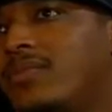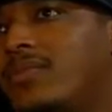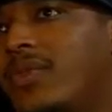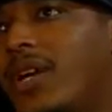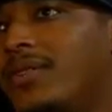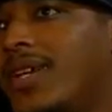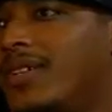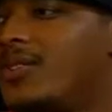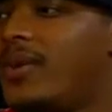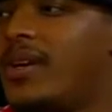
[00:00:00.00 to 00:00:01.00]
when I was
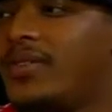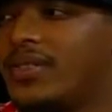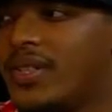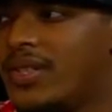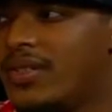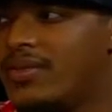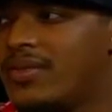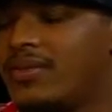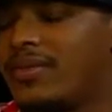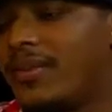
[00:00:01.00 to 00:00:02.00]
like 12 or something.
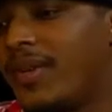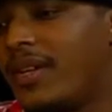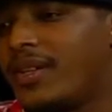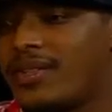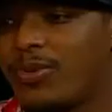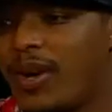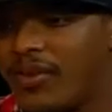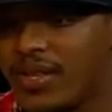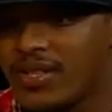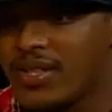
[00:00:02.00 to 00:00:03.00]
I mean,
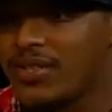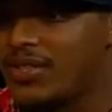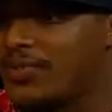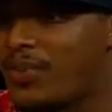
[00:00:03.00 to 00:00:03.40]
12 years old, just